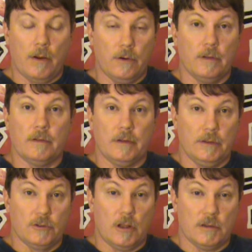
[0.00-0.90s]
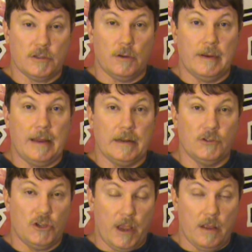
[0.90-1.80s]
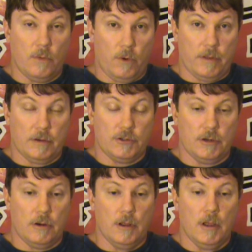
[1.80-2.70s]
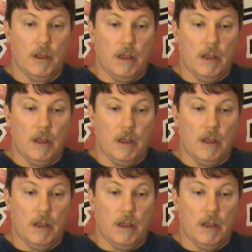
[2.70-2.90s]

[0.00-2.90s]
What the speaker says: I heard that the dealers hall sold out in January this year,